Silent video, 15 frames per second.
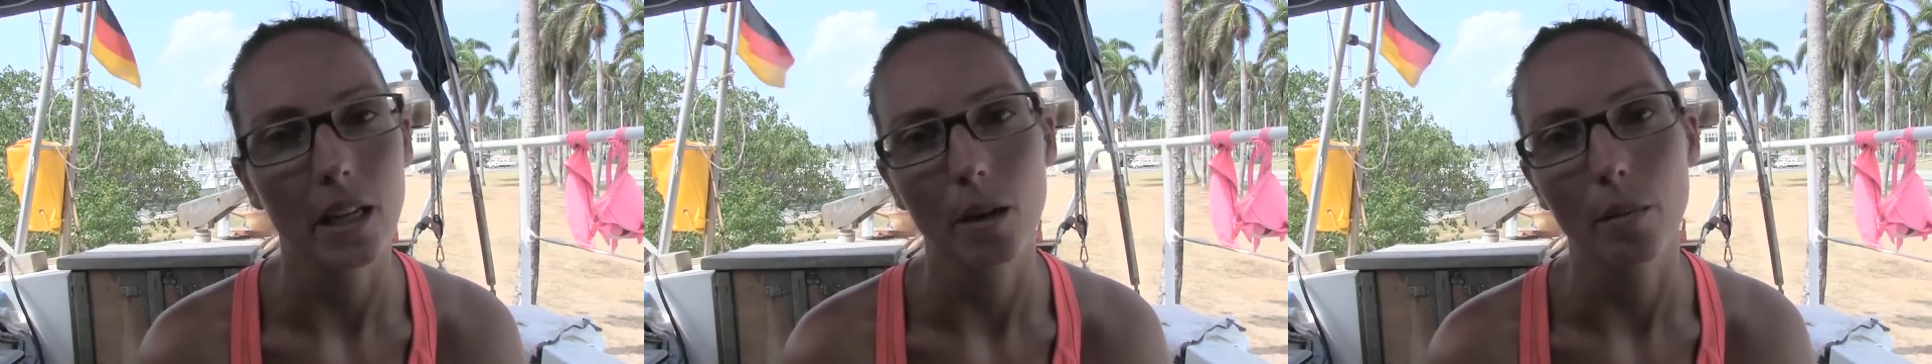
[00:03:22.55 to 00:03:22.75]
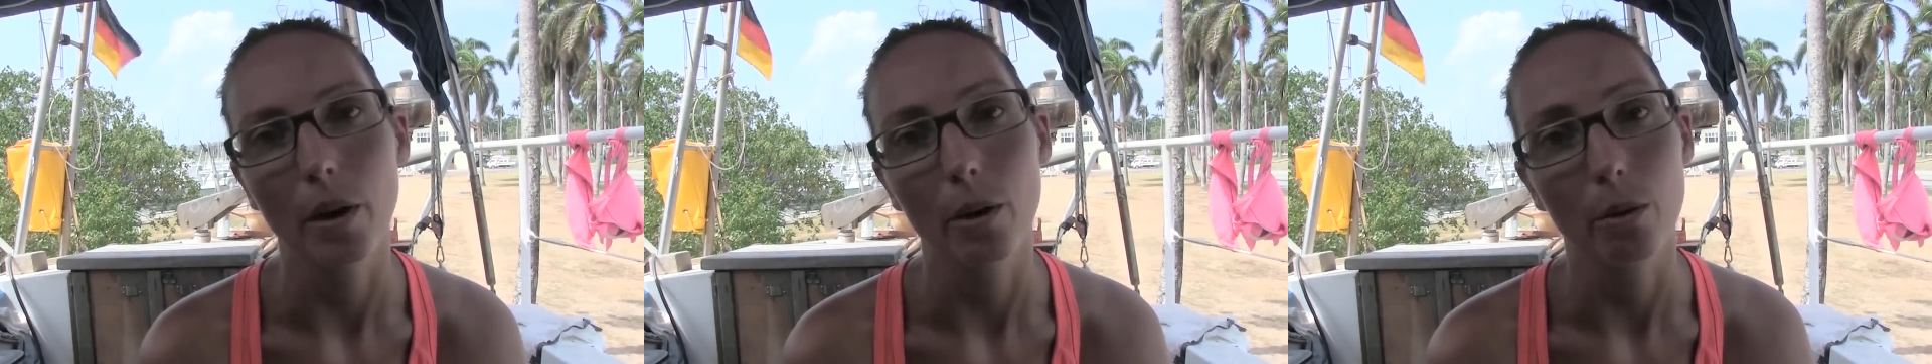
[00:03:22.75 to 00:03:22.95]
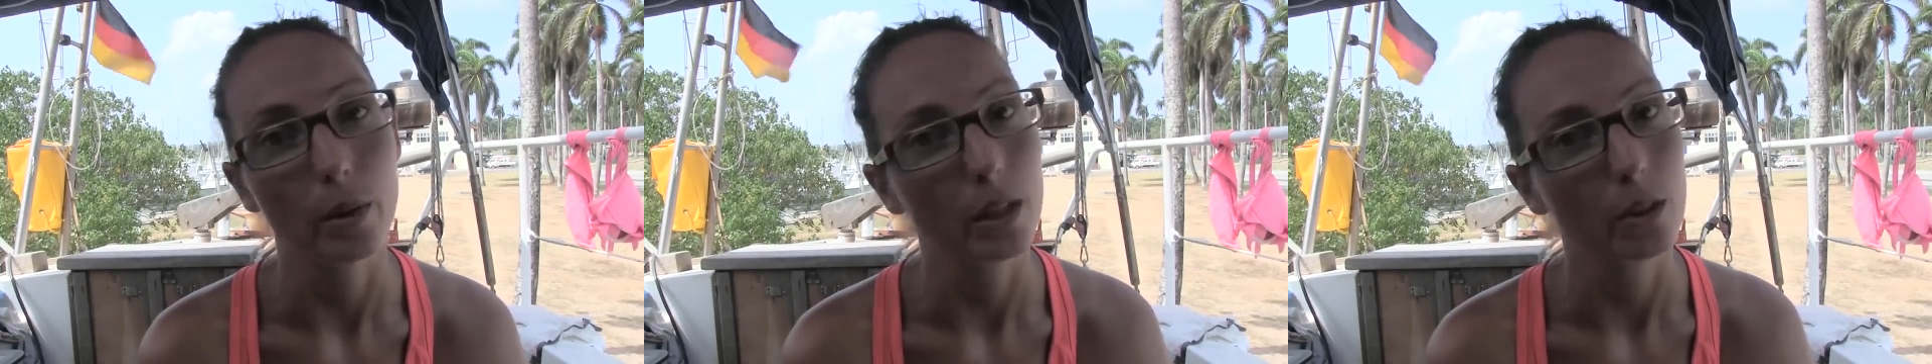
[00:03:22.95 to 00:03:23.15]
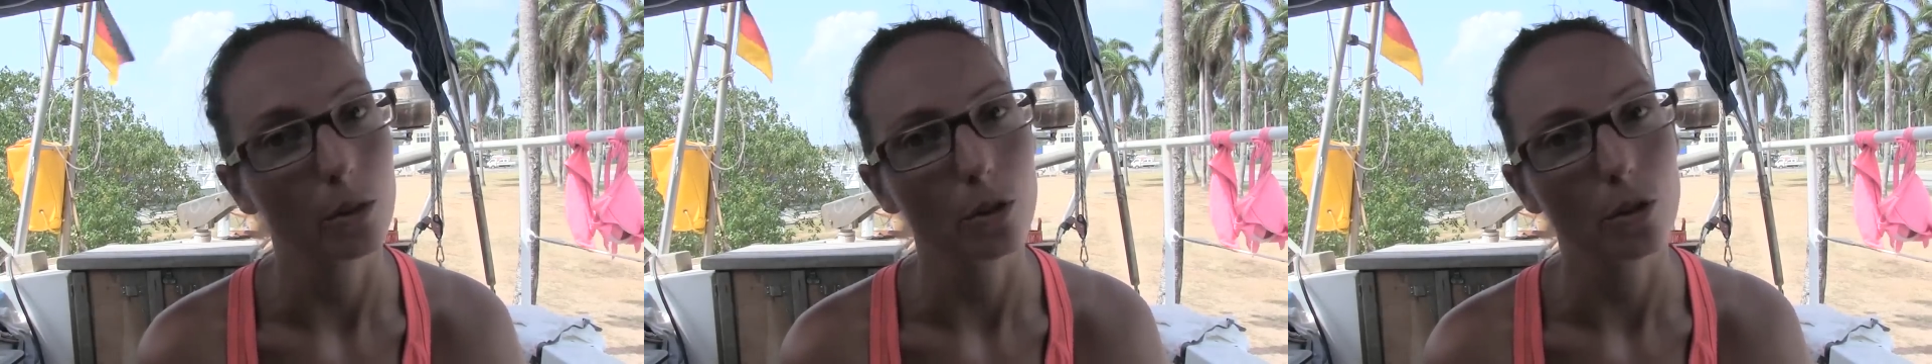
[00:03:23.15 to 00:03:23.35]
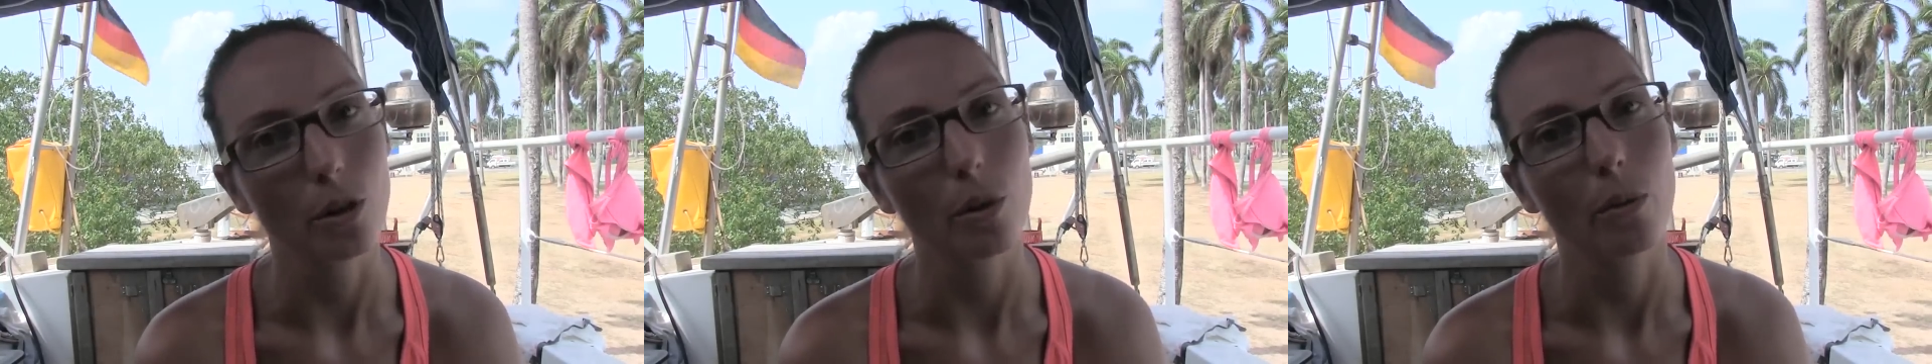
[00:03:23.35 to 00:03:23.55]
in about a week
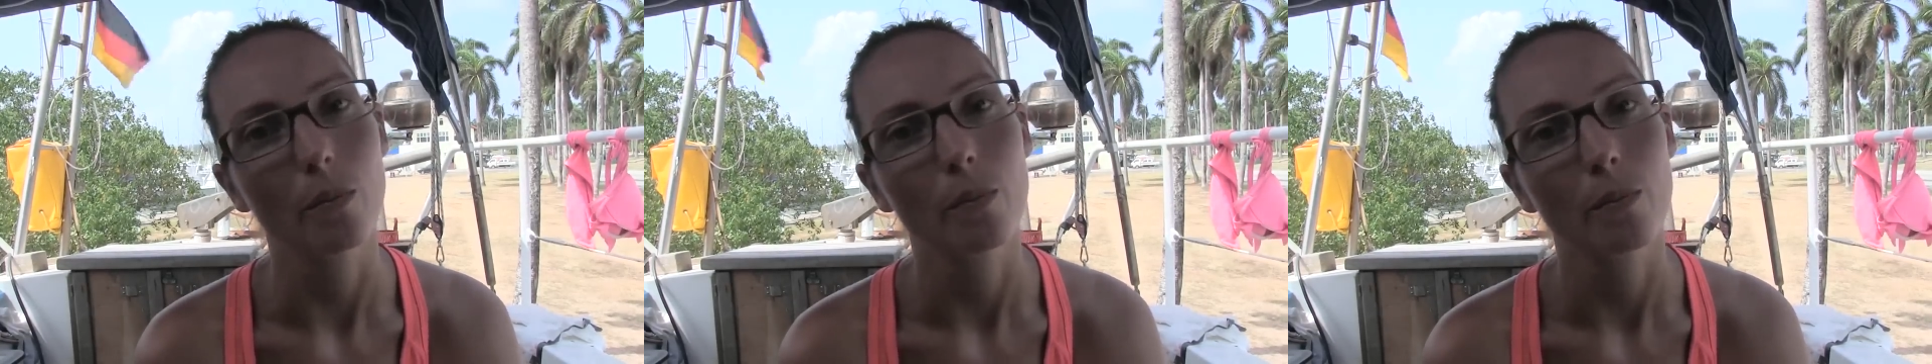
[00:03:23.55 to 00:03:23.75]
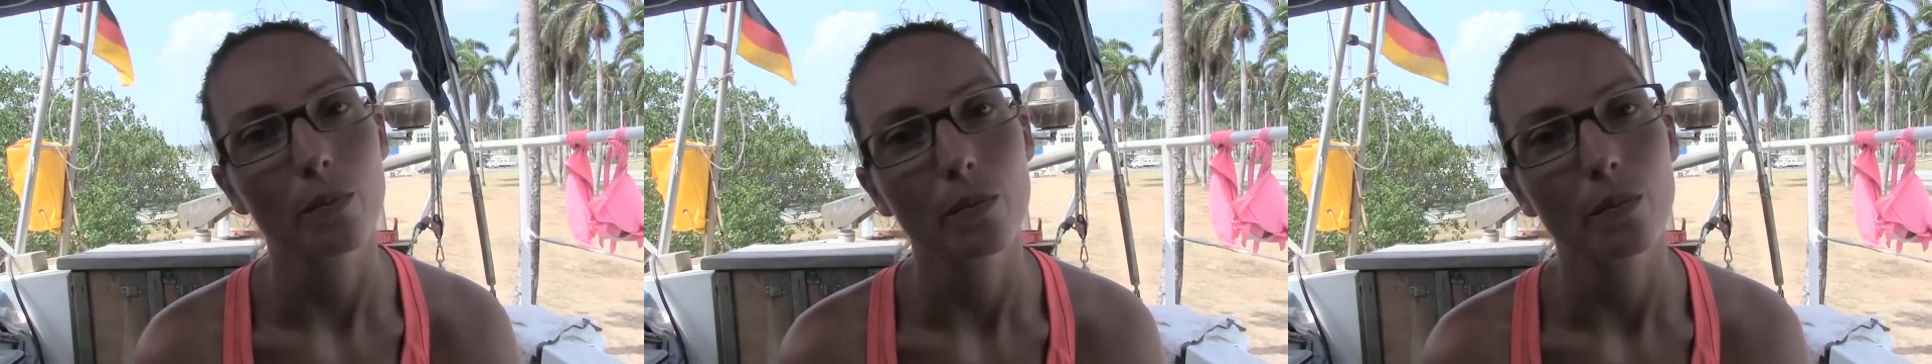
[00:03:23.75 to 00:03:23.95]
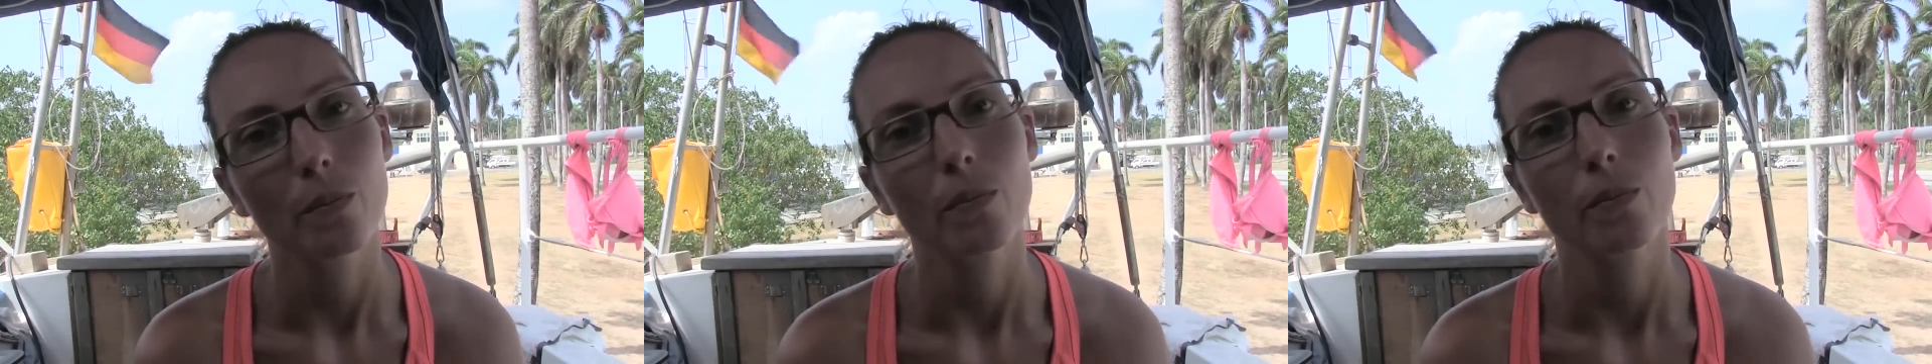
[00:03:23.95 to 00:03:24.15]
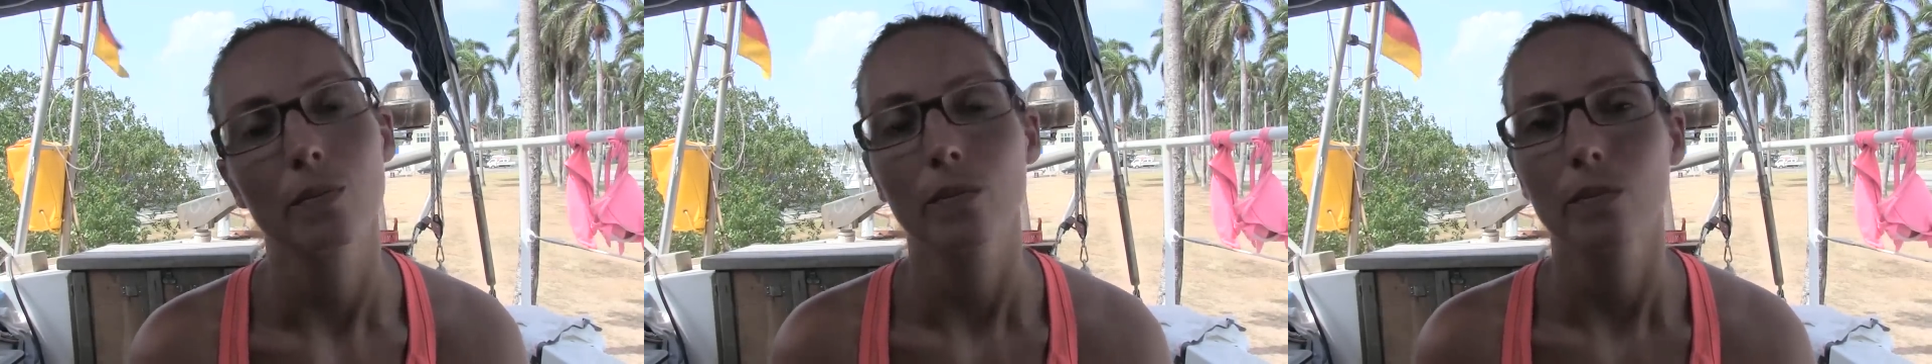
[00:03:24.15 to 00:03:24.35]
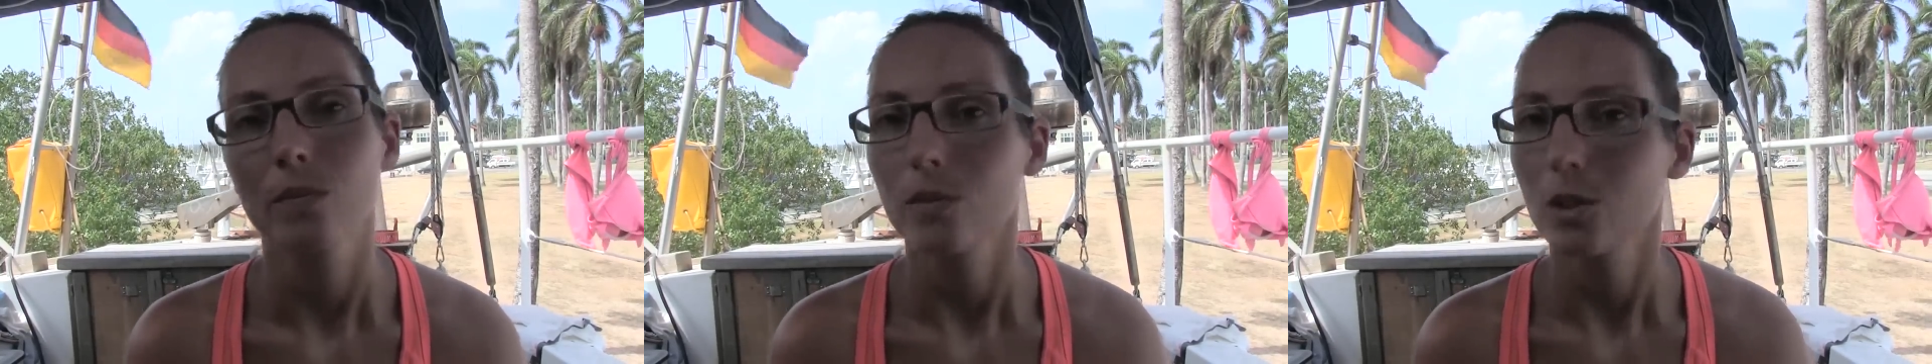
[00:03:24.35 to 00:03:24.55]
or so.
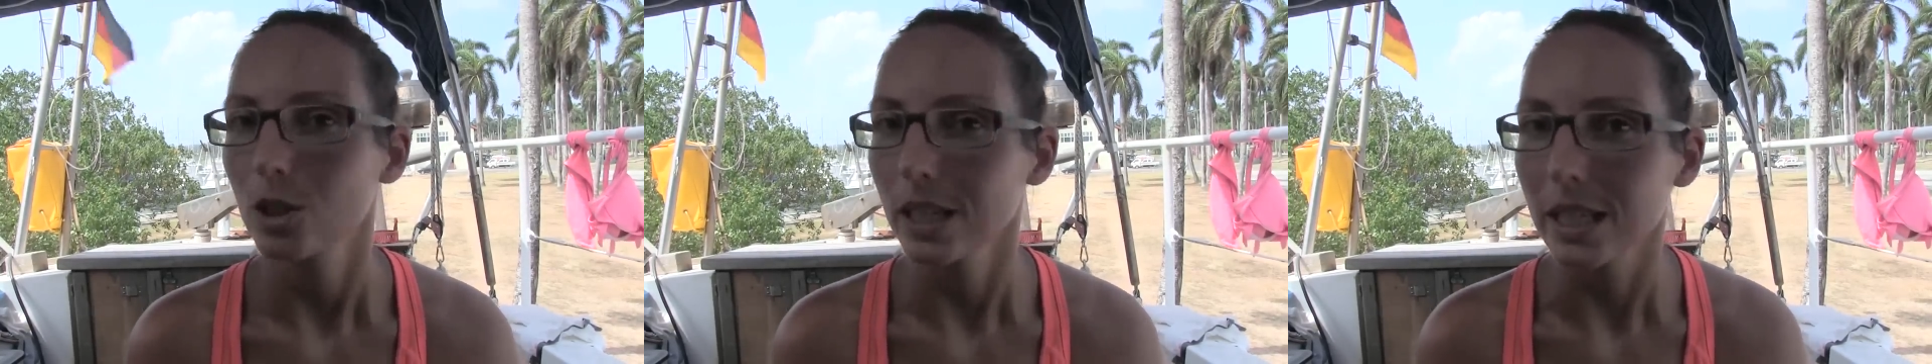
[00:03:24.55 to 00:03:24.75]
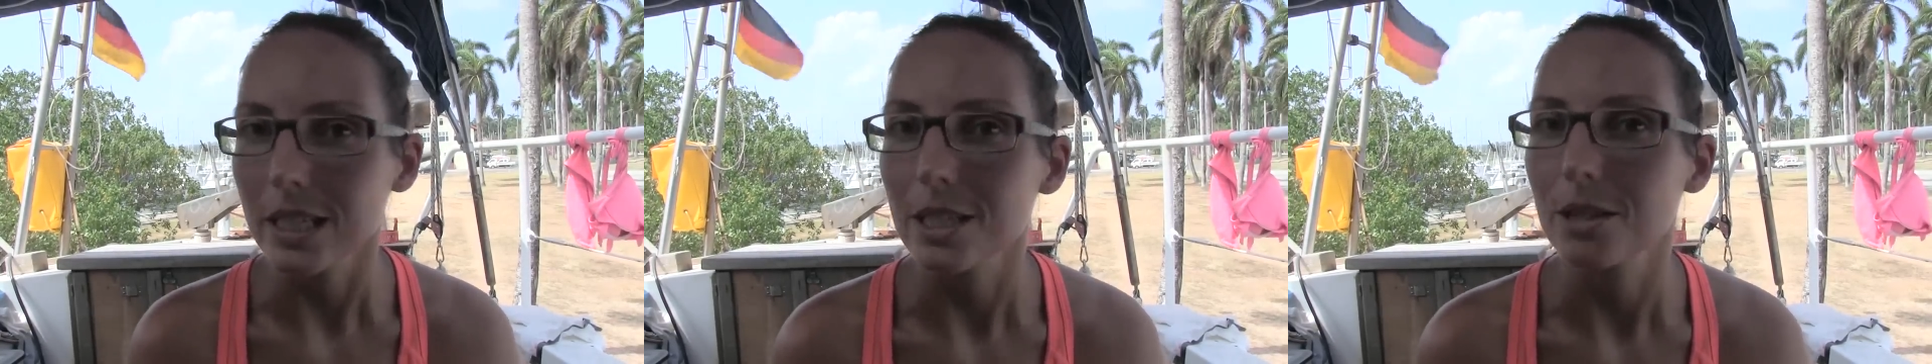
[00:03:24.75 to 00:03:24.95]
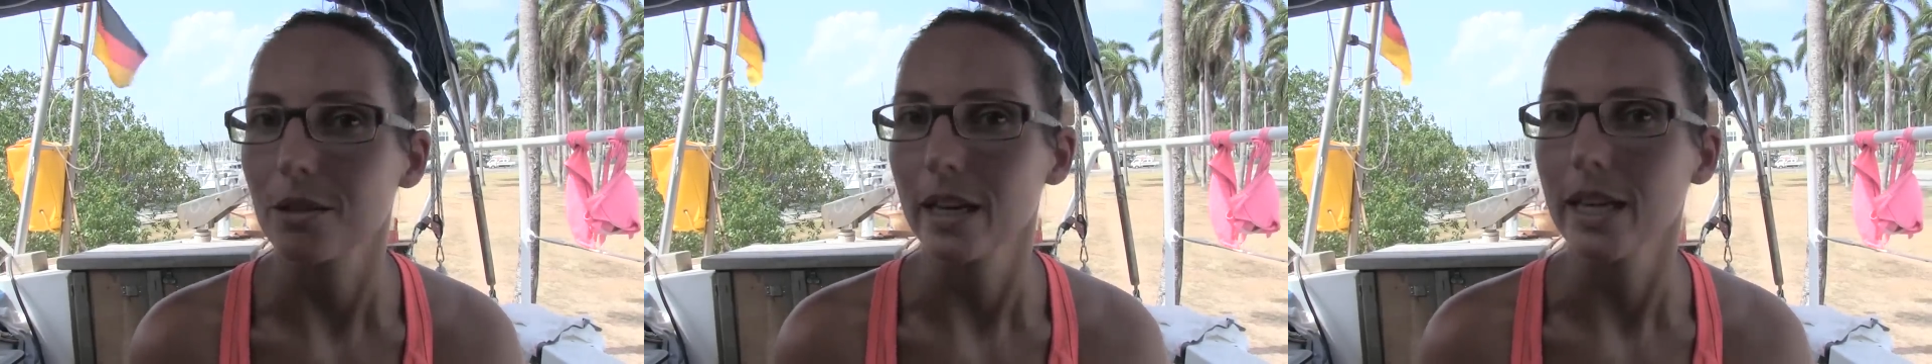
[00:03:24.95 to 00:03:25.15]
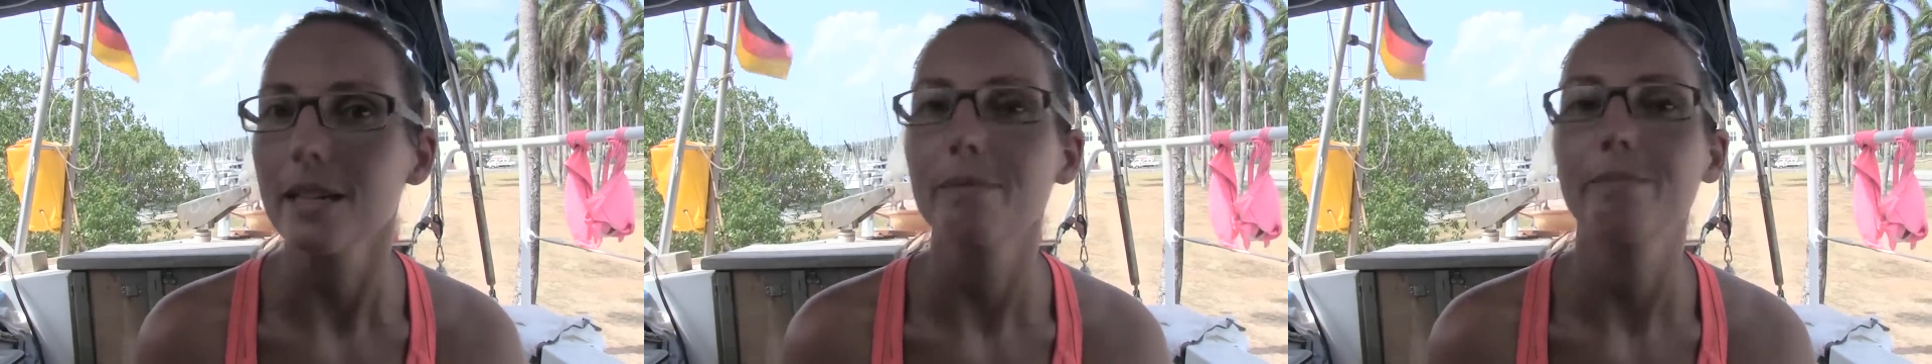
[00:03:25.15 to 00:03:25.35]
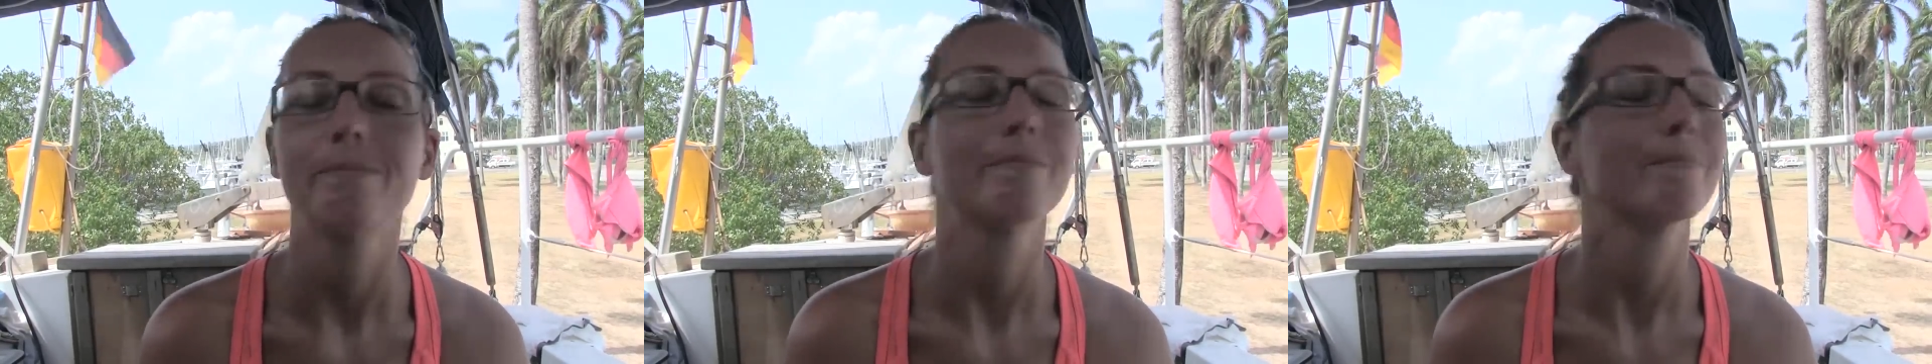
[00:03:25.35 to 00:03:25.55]
So that's great.